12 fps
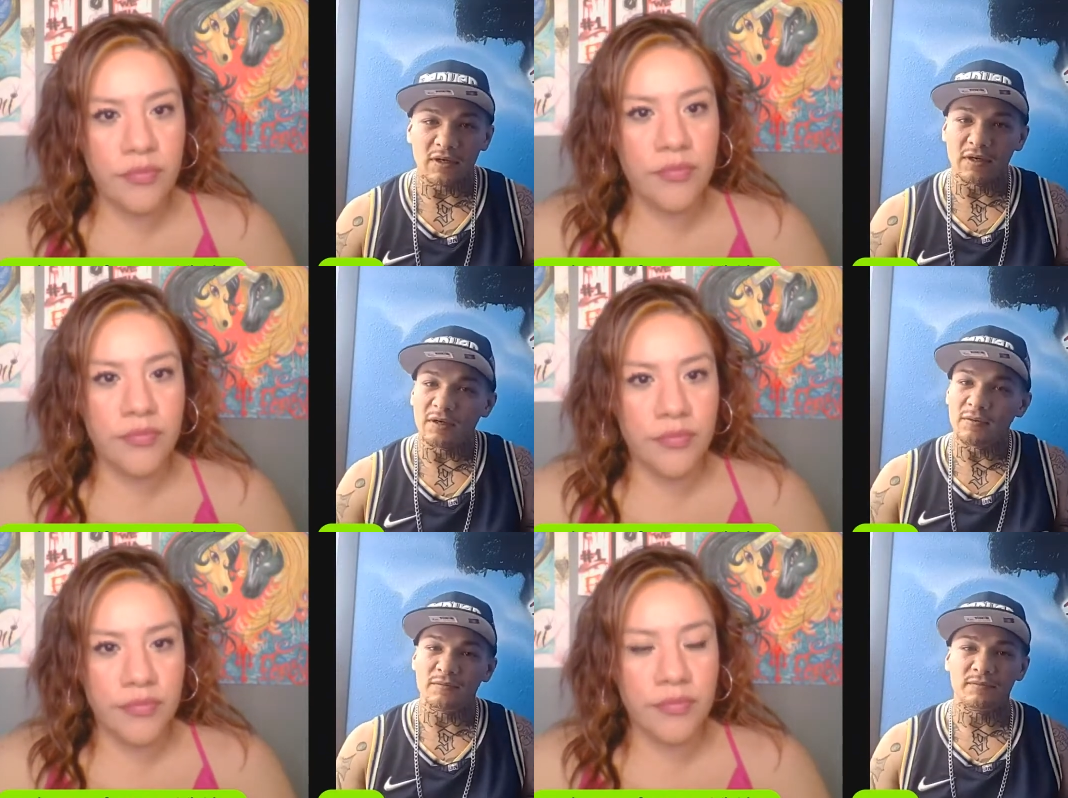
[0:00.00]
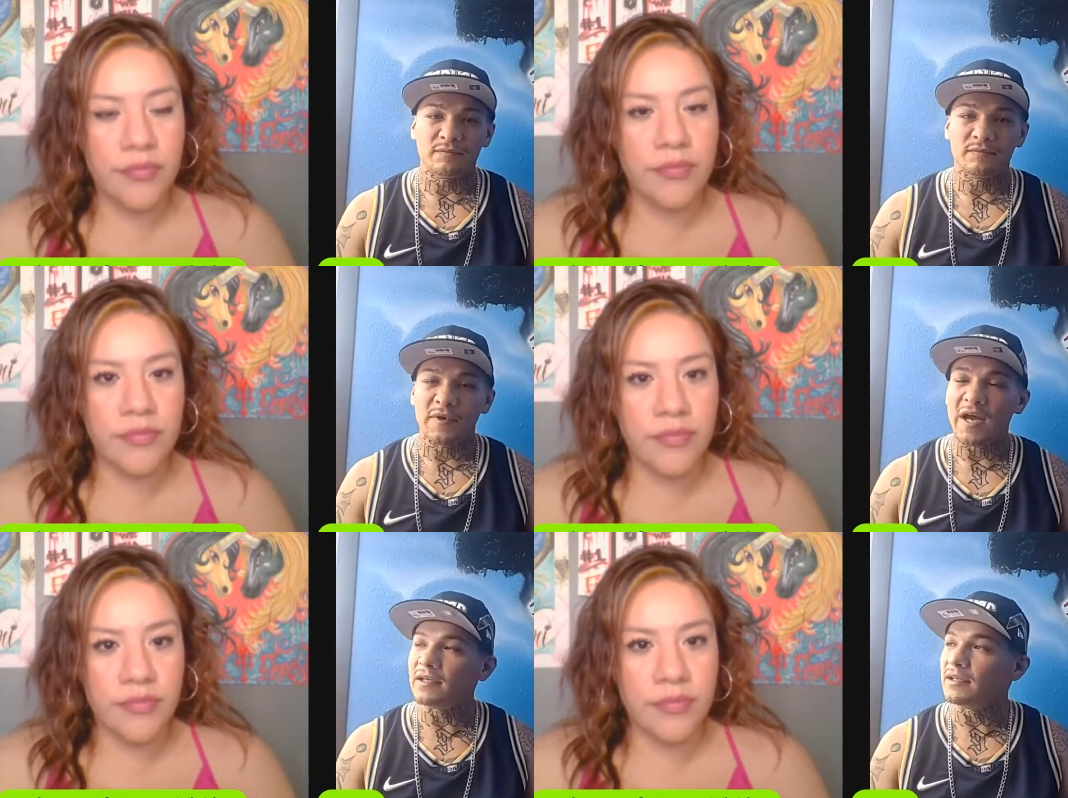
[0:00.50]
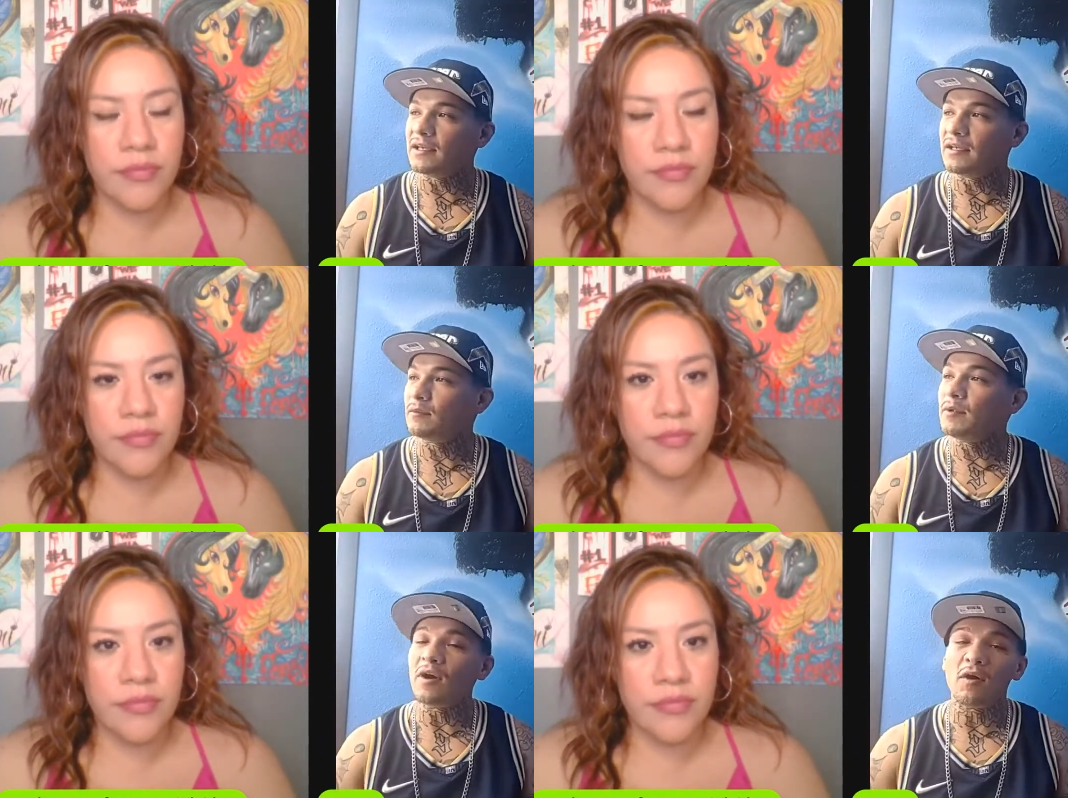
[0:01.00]
Speaker 1: Uh, mm-hmm
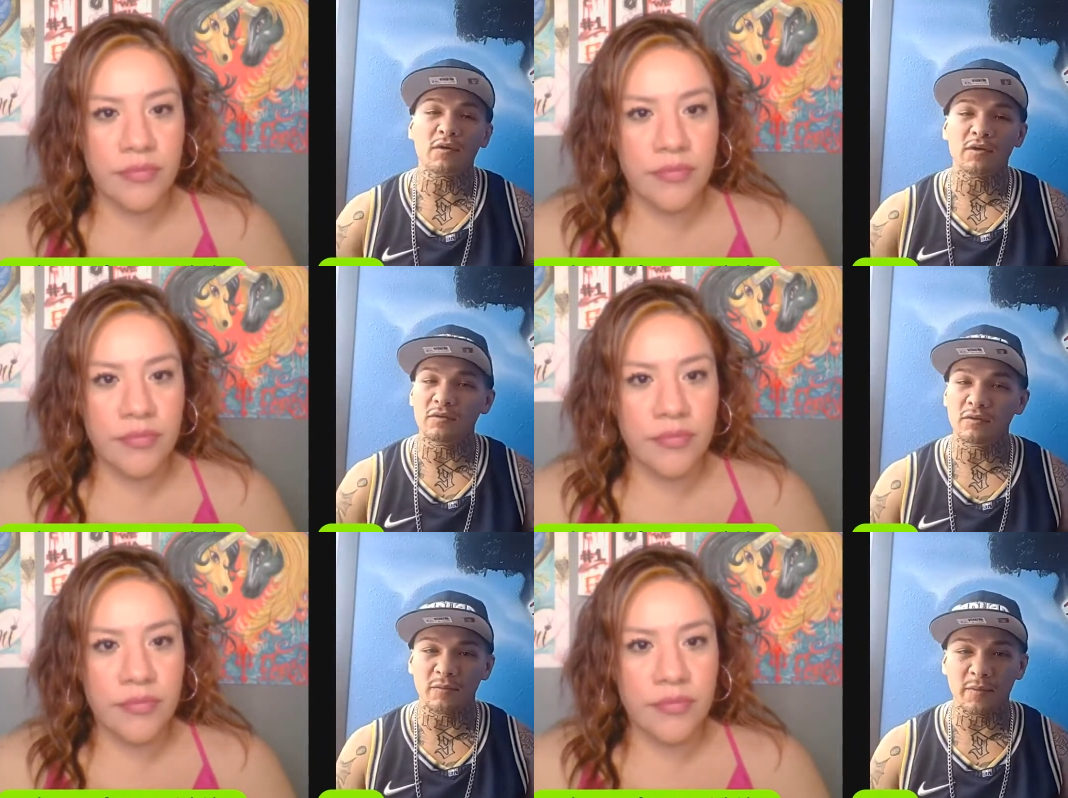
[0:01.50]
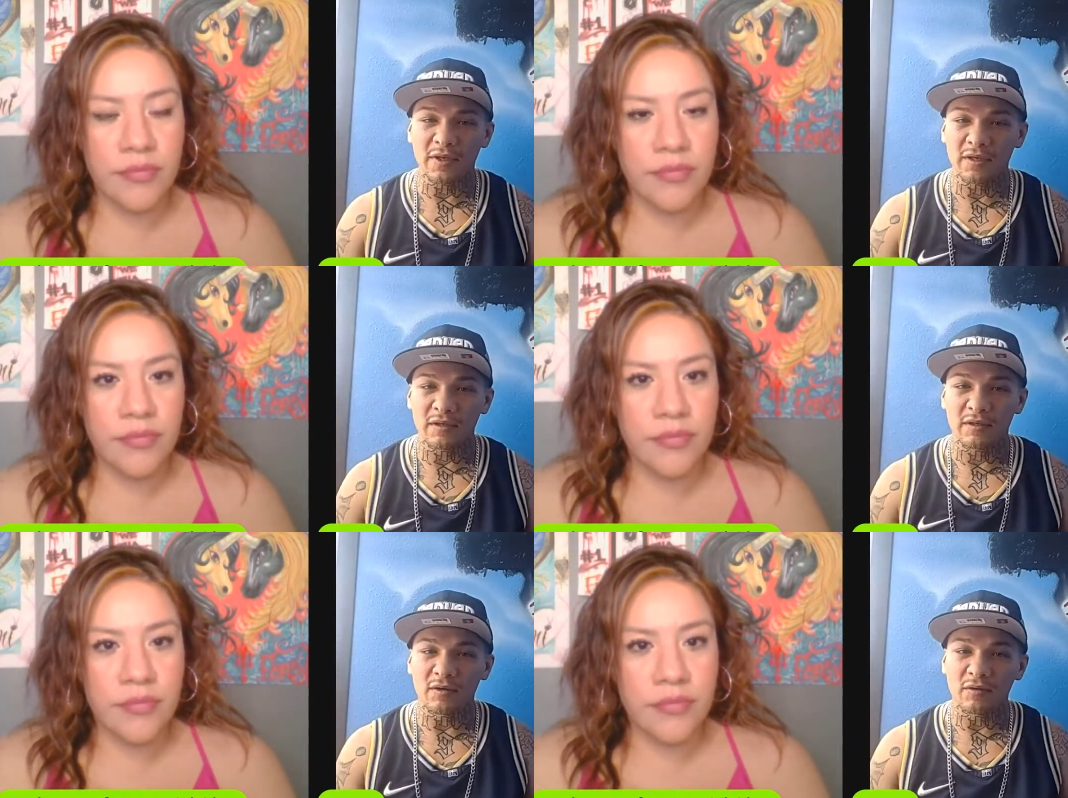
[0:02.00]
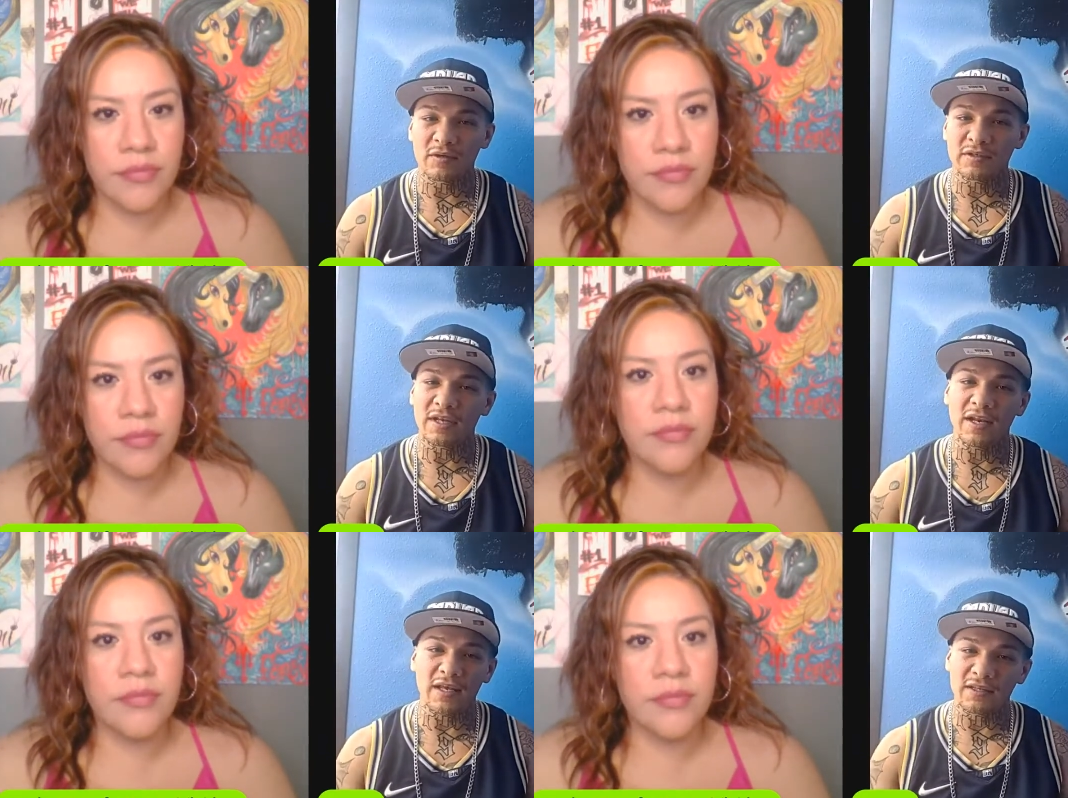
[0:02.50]
we all can do it, man. You know,
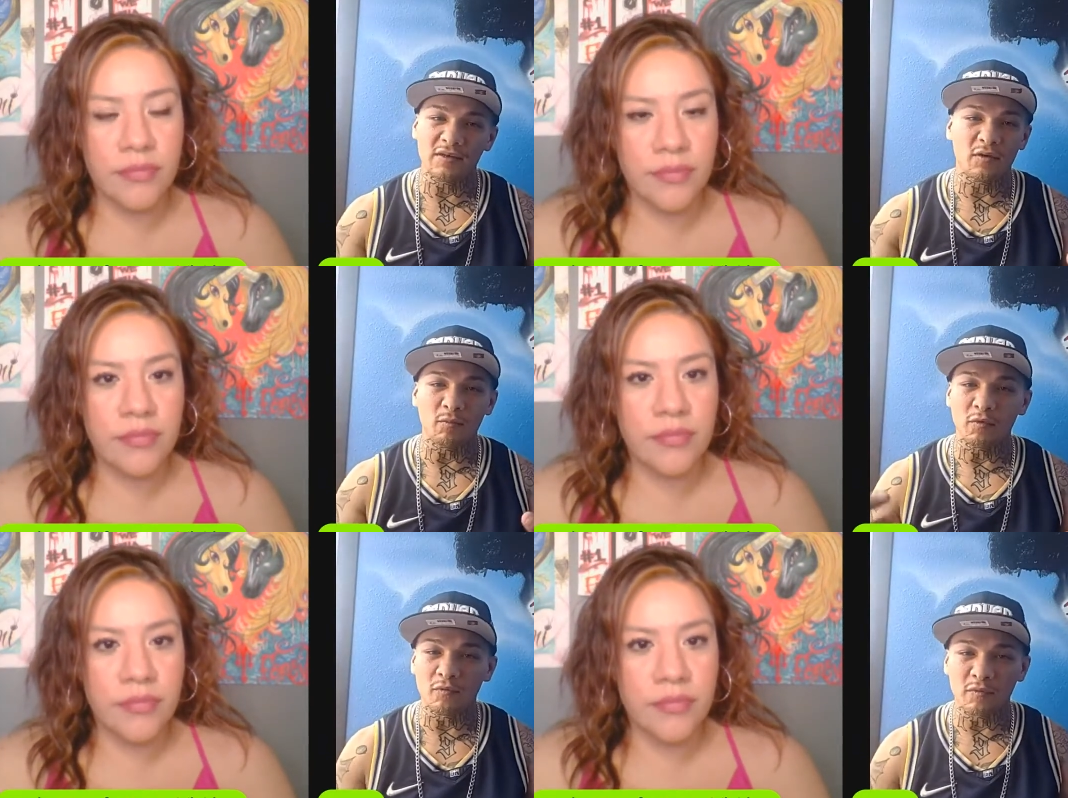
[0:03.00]
it's a Latino